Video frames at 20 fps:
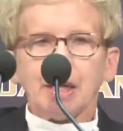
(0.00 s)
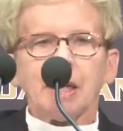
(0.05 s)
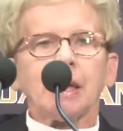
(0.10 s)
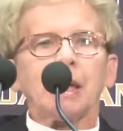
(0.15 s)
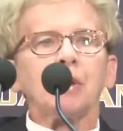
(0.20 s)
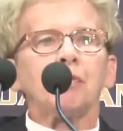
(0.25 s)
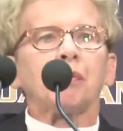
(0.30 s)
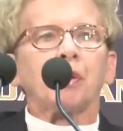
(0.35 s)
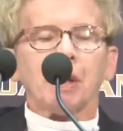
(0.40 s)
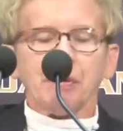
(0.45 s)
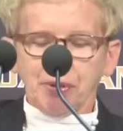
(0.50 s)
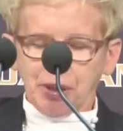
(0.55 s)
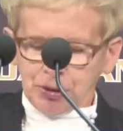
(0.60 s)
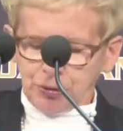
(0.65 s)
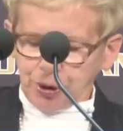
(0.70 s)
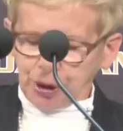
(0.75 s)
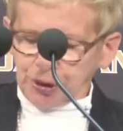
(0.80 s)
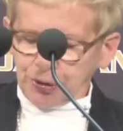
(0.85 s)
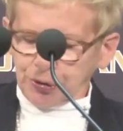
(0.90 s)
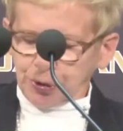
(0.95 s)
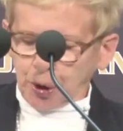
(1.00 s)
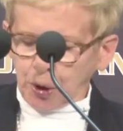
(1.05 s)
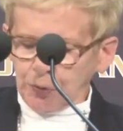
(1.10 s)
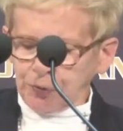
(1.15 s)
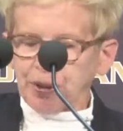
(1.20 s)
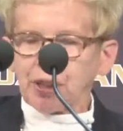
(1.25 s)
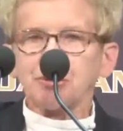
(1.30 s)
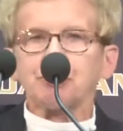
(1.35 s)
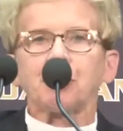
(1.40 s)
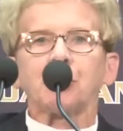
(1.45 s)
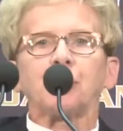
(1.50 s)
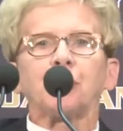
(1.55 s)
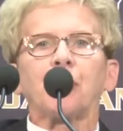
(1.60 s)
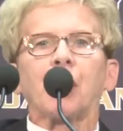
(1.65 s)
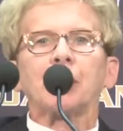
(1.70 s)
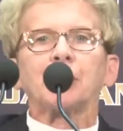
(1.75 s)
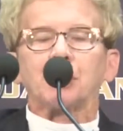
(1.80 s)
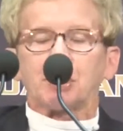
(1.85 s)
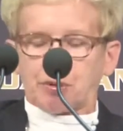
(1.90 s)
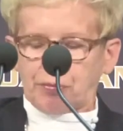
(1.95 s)
He previously served as the
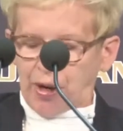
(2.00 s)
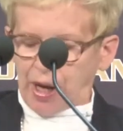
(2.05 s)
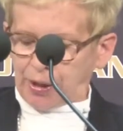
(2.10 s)
Director of